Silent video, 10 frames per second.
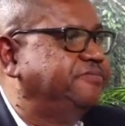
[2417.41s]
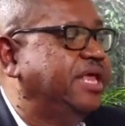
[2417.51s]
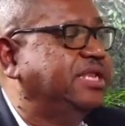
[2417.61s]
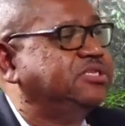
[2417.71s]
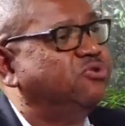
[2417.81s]

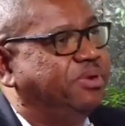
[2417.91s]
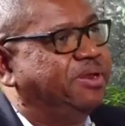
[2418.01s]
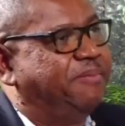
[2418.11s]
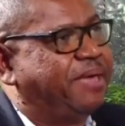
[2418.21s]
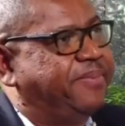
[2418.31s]
and it's normally
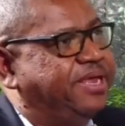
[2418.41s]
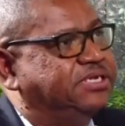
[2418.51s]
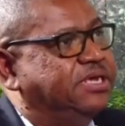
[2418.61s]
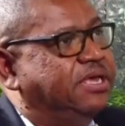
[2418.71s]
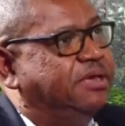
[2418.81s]
the
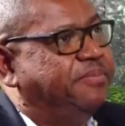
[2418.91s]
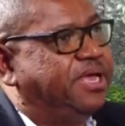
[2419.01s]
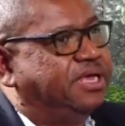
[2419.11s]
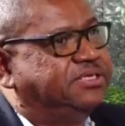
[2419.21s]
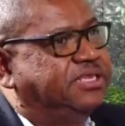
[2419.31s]
backbench,
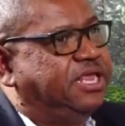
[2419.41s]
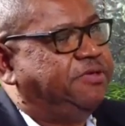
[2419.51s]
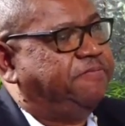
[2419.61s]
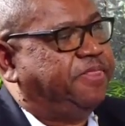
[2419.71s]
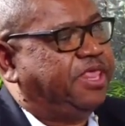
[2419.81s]
because the